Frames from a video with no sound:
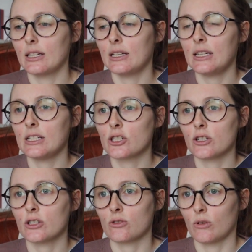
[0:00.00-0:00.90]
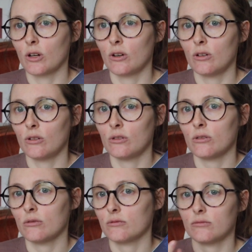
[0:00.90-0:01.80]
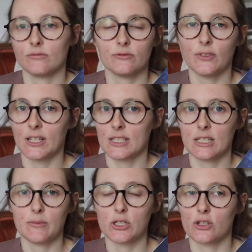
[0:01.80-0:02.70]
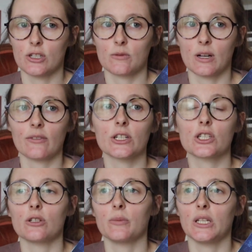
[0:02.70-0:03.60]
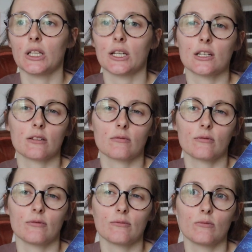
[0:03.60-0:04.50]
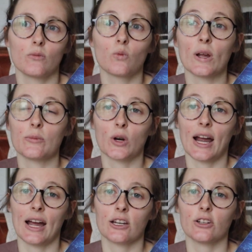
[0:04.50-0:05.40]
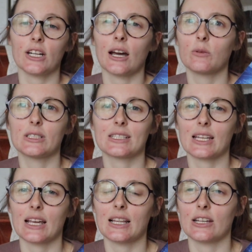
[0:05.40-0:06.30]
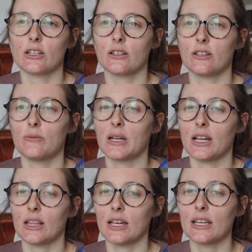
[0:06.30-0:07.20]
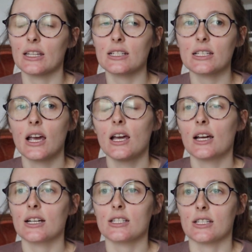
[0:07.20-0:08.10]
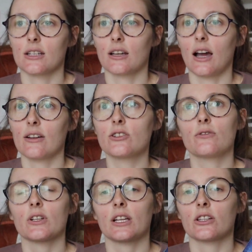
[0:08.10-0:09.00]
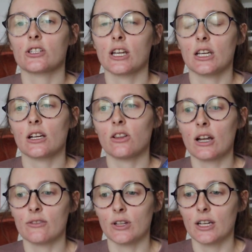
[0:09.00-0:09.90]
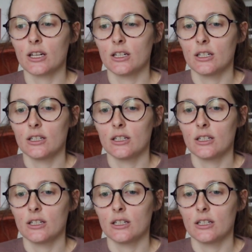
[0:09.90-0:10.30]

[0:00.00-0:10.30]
need your historical fantasy mysteries, whatever, to be like way more accurate, I wouldn't say that you might not like this, because I do feel like they're taking a lot of like